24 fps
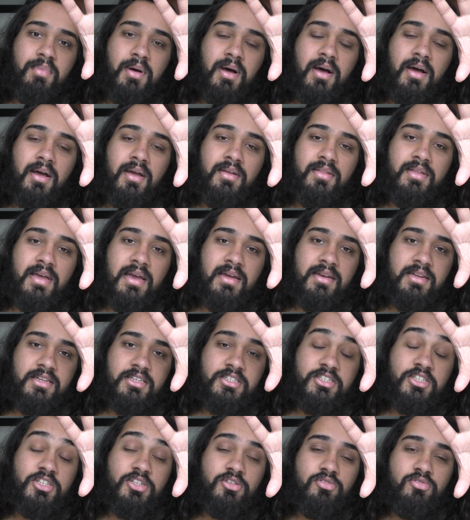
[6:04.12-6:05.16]
by the
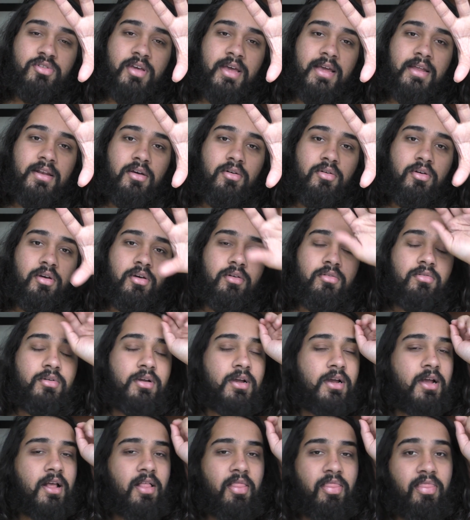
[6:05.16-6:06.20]
NXT UK logo.
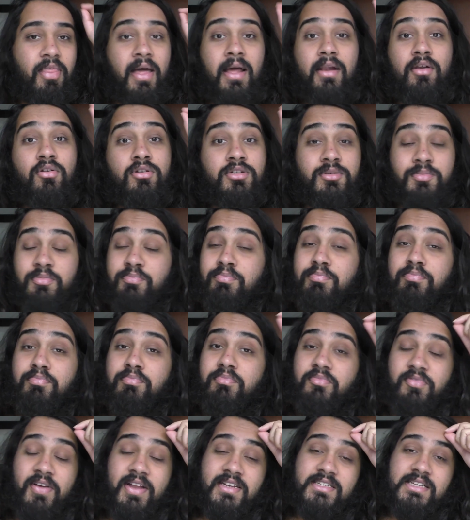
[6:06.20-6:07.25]
That looked
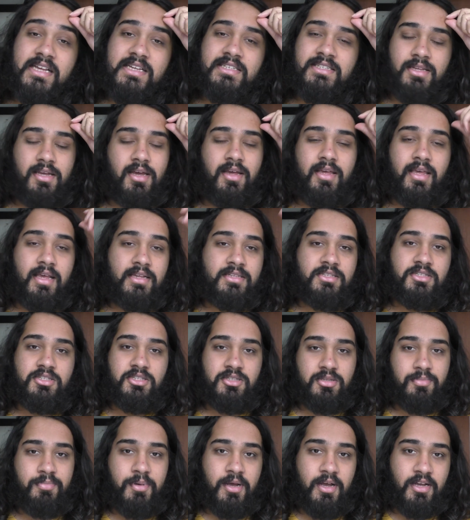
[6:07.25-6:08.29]
fantastic. I guess it's
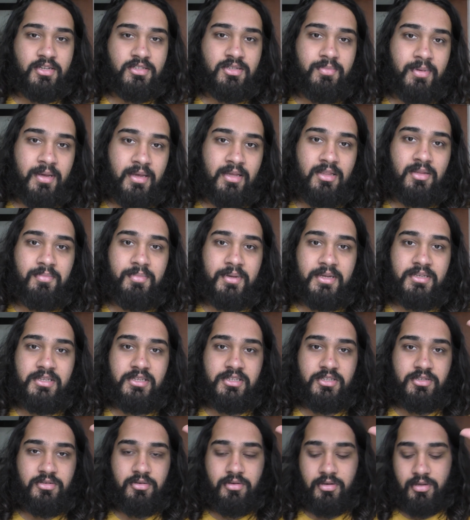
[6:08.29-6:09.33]
the perks of being in the BT
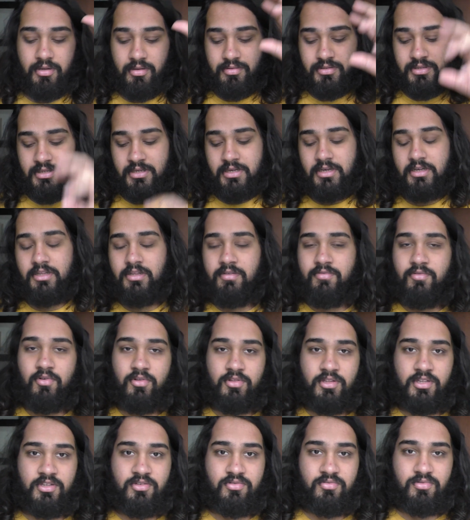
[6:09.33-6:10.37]
studios. You've got
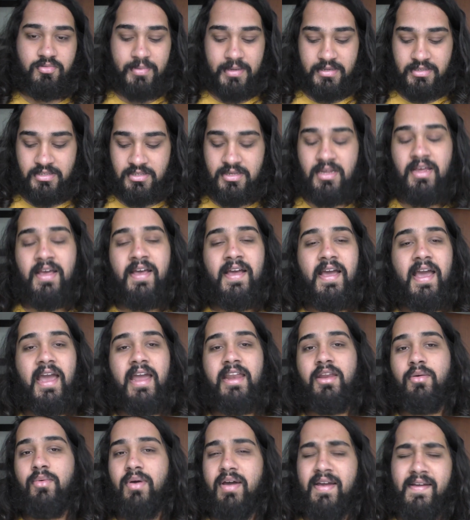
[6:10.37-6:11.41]
these spaces.
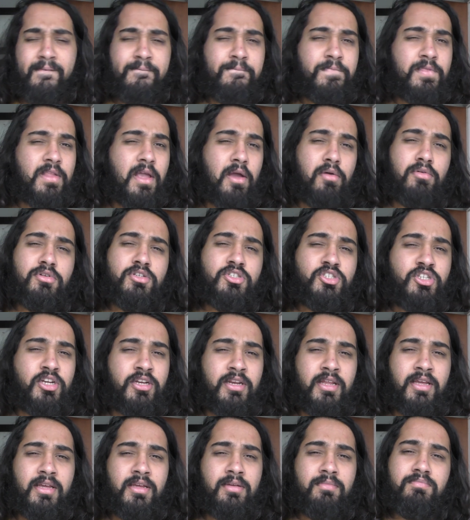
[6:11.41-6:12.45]
Anyway, it was
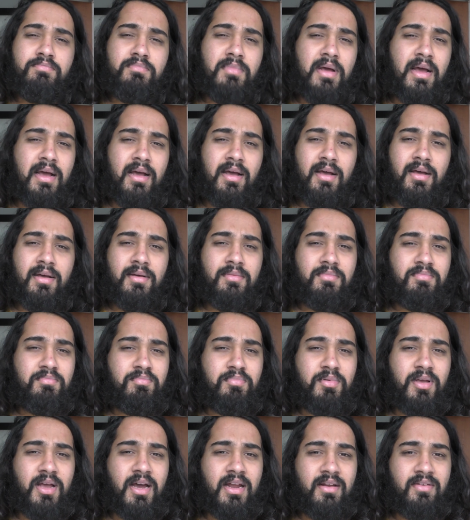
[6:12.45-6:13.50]
Ginny
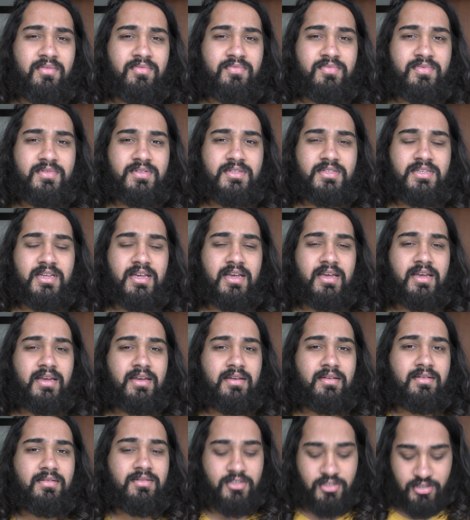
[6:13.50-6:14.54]
kind of
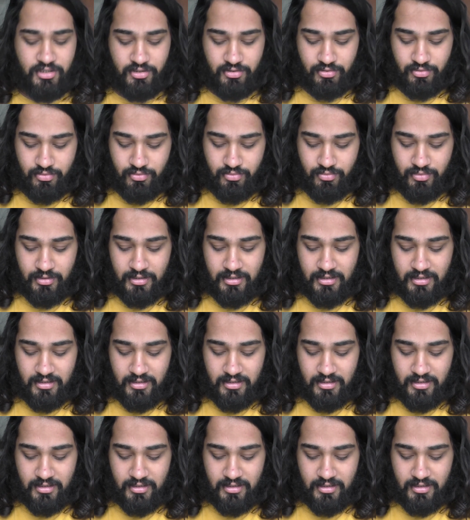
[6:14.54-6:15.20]
saying to